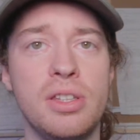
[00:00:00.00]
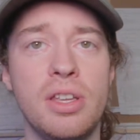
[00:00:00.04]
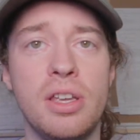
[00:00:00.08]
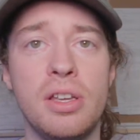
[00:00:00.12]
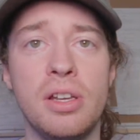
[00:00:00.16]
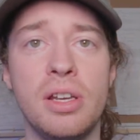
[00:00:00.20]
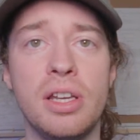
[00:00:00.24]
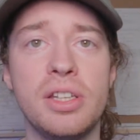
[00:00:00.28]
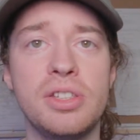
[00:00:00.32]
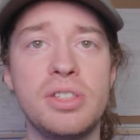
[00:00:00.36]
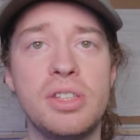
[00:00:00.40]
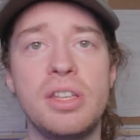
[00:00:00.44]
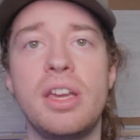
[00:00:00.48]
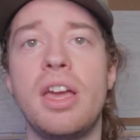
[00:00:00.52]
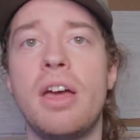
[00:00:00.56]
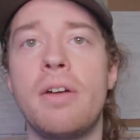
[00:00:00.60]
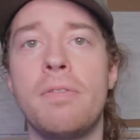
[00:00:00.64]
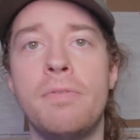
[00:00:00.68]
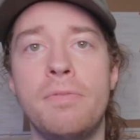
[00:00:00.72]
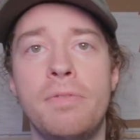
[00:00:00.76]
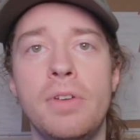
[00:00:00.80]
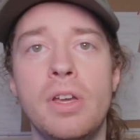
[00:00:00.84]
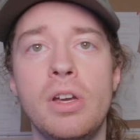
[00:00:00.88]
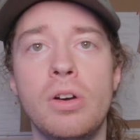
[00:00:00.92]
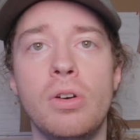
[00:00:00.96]
unless they get a
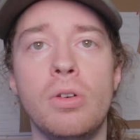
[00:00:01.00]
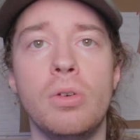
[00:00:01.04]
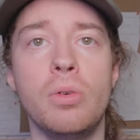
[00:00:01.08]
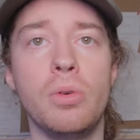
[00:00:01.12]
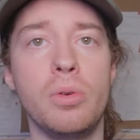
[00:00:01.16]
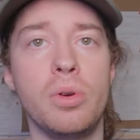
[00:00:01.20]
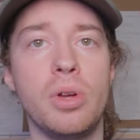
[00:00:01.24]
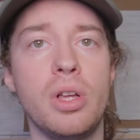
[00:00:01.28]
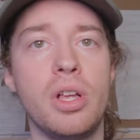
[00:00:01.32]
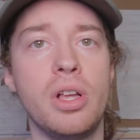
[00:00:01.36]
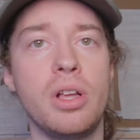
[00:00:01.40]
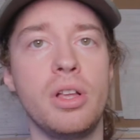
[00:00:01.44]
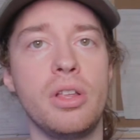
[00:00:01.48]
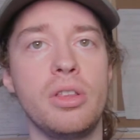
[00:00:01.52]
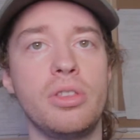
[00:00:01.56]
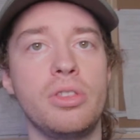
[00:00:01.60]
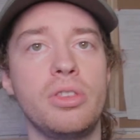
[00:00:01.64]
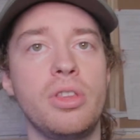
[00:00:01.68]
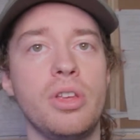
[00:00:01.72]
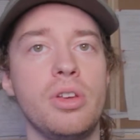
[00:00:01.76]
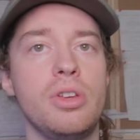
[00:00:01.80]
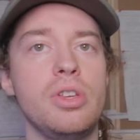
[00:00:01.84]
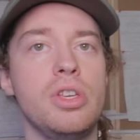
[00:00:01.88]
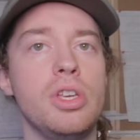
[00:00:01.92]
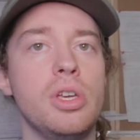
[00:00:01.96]
feel
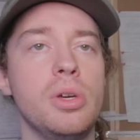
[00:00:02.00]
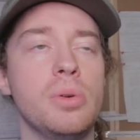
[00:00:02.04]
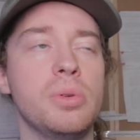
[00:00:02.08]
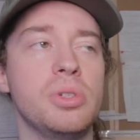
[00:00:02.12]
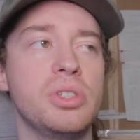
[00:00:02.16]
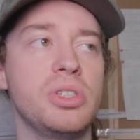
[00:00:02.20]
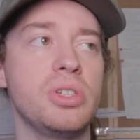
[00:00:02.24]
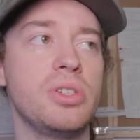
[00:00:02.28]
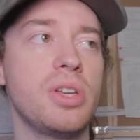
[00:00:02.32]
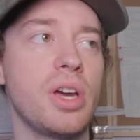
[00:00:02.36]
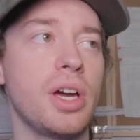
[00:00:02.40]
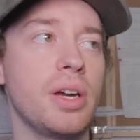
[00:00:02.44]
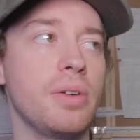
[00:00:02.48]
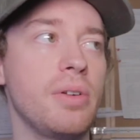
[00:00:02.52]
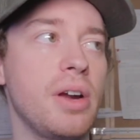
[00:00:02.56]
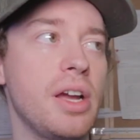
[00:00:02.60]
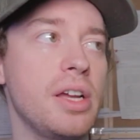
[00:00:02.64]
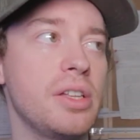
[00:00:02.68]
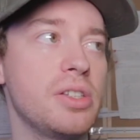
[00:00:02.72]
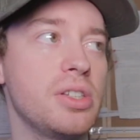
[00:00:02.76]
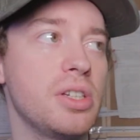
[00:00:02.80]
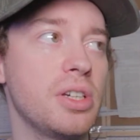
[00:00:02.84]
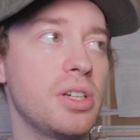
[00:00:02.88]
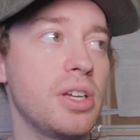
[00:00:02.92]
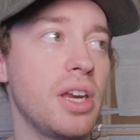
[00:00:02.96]
that you as a
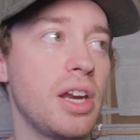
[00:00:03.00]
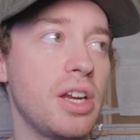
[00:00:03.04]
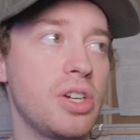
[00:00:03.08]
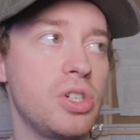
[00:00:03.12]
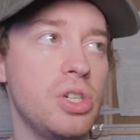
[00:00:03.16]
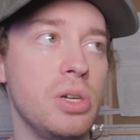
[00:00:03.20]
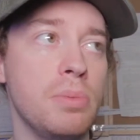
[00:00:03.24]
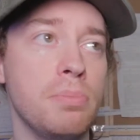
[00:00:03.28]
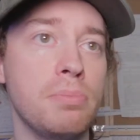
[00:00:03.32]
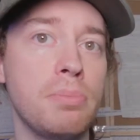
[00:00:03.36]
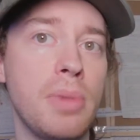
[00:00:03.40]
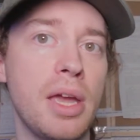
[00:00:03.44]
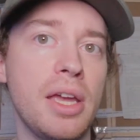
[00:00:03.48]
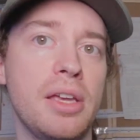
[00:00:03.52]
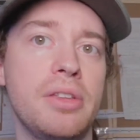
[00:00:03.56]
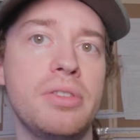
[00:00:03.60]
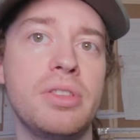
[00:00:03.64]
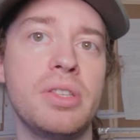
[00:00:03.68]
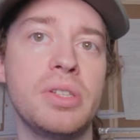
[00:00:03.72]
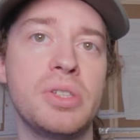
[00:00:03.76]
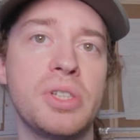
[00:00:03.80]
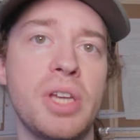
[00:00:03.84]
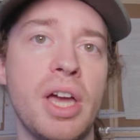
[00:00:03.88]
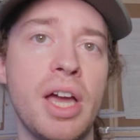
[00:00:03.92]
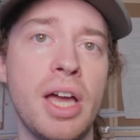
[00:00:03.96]
director can actually make
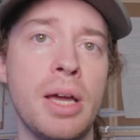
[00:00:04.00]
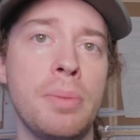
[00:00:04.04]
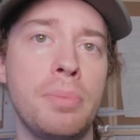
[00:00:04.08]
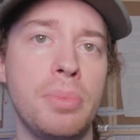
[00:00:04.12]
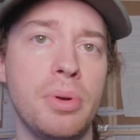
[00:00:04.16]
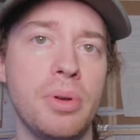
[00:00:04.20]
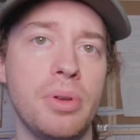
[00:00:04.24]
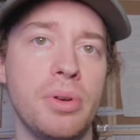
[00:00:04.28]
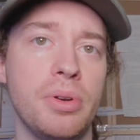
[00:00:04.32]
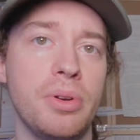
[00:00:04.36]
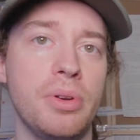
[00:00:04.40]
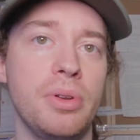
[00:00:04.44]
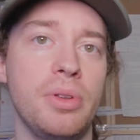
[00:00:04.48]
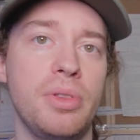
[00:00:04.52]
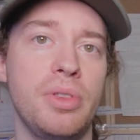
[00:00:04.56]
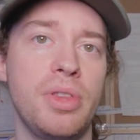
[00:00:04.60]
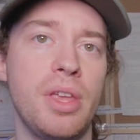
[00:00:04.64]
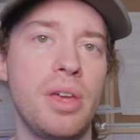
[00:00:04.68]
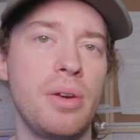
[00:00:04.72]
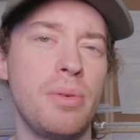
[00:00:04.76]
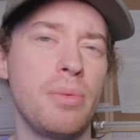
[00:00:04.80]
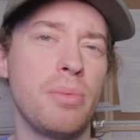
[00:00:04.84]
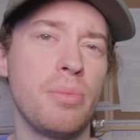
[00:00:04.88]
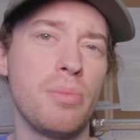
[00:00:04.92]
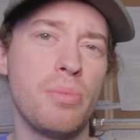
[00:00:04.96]
this happen,
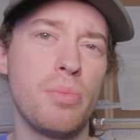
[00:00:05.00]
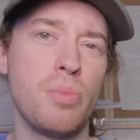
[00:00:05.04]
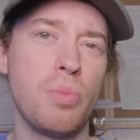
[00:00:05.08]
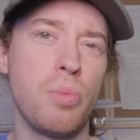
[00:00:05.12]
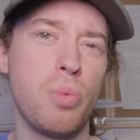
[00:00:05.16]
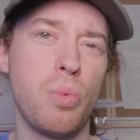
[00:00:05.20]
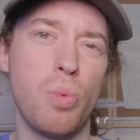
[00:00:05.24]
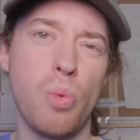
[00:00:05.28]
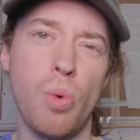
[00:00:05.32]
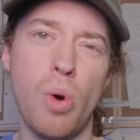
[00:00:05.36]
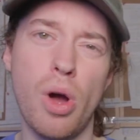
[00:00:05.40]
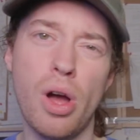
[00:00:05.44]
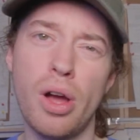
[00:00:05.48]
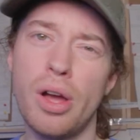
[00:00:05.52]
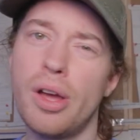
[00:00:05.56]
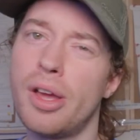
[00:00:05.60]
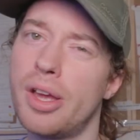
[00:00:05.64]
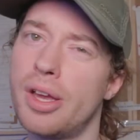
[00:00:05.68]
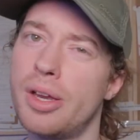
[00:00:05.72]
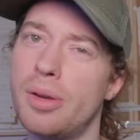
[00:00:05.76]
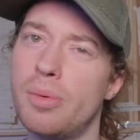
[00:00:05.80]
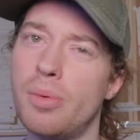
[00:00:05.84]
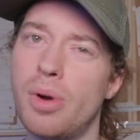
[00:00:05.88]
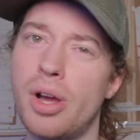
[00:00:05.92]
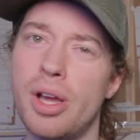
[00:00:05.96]
then
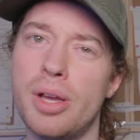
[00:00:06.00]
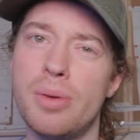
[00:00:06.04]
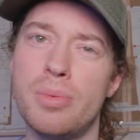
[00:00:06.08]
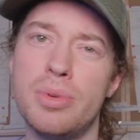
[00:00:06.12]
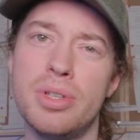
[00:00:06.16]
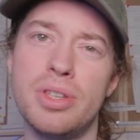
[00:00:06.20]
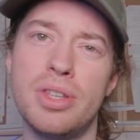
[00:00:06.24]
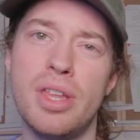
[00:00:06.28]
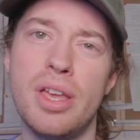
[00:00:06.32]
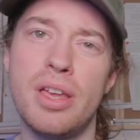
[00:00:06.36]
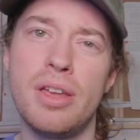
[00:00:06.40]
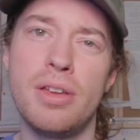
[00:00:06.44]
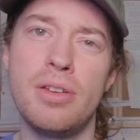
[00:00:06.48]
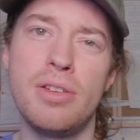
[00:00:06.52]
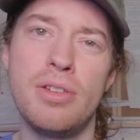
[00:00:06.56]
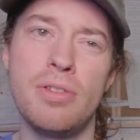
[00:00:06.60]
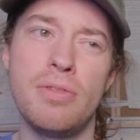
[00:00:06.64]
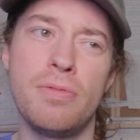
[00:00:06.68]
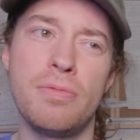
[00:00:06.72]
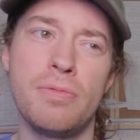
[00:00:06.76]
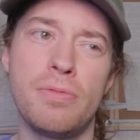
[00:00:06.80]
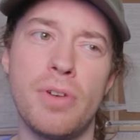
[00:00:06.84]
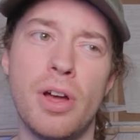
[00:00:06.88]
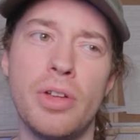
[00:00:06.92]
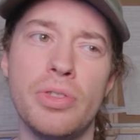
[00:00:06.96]
why would they
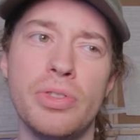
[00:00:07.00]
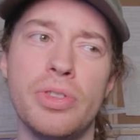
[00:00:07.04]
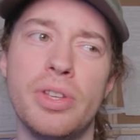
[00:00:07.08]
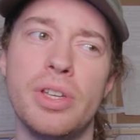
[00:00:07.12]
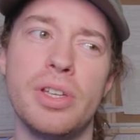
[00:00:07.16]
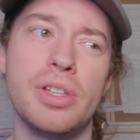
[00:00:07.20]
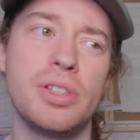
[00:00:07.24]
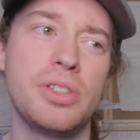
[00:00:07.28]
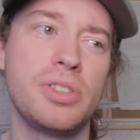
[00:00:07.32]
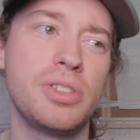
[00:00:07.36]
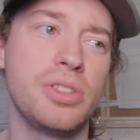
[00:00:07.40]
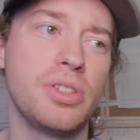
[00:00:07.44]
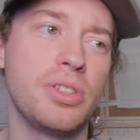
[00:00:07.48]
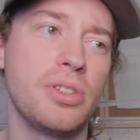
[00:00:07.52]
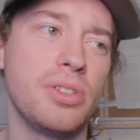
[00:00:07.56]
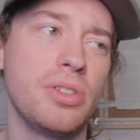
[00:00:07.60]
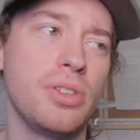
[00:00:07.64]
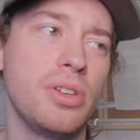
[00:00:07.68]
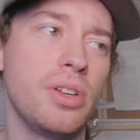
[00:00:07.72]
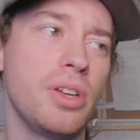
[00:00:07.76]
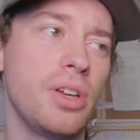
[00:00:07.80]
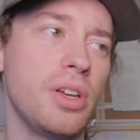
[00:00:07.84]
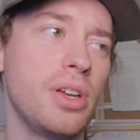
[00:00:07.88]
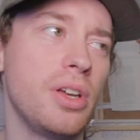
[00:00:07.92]
fund this? And